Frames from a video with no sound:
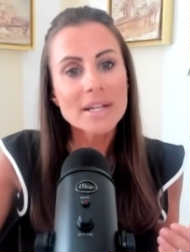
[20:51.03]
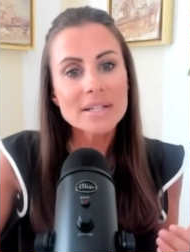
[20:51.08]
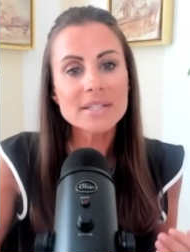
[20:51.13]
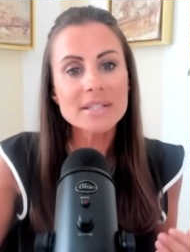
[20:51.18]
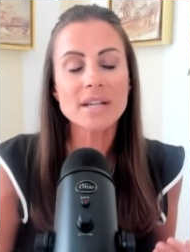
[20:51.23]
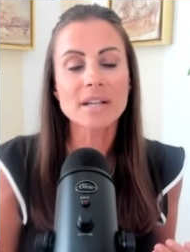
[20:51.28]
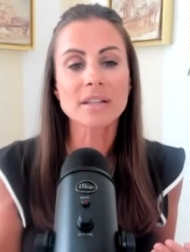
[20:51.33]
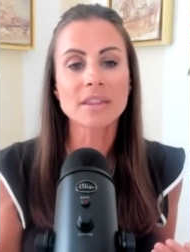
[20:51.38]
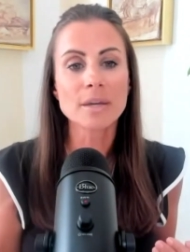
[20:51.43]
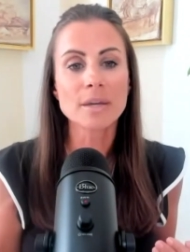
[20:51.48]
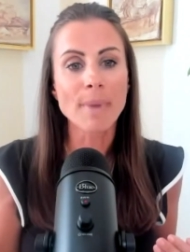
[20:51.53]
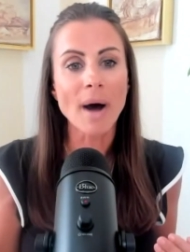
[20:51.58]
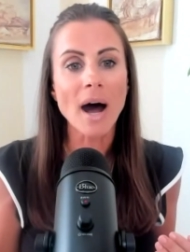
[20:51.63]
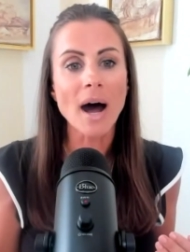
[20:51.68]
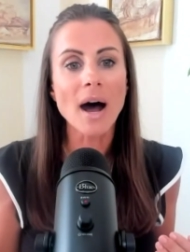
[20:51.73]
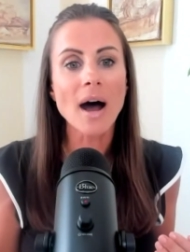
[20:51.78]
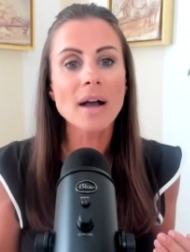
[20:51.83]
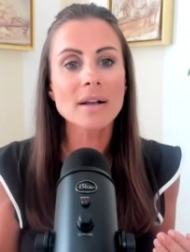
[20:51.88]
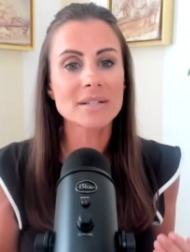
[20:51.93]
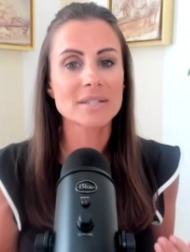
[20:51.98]
tick the
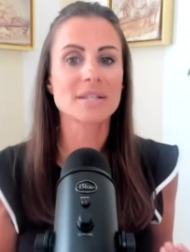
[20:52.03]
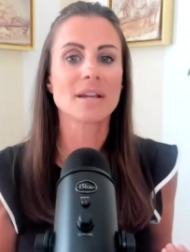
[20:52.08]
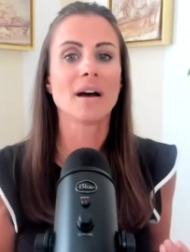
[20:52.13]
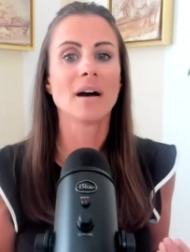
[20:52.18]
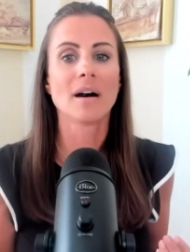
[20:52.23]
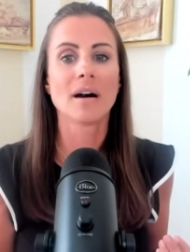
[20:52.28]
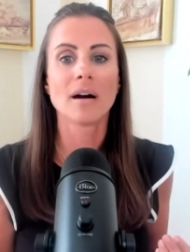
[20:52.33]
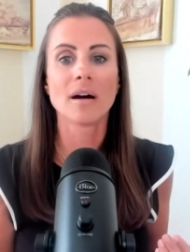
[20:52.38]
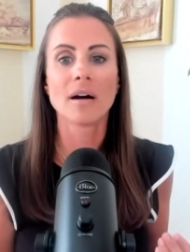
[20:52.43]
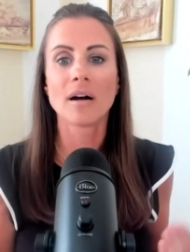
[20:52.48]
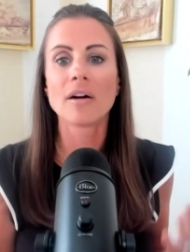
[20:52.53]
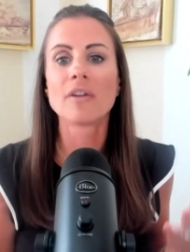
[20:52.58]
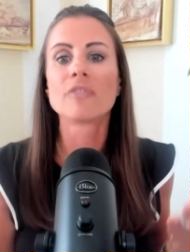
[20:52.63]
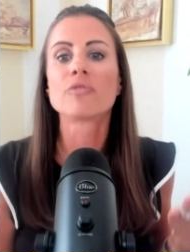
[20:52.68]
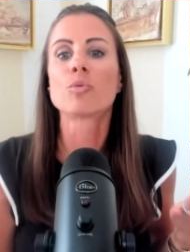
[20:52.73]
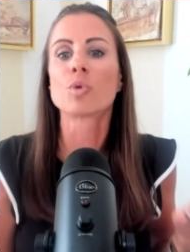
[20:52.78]
box of